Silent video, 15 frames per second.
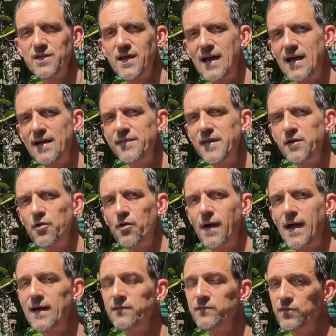how they grow
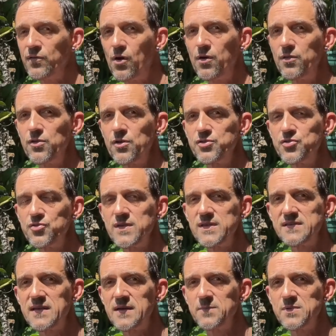out on those tree
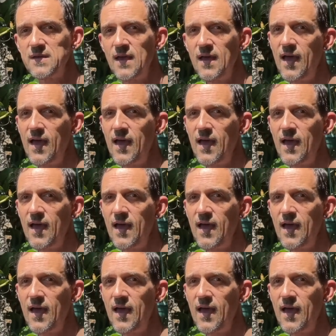stumps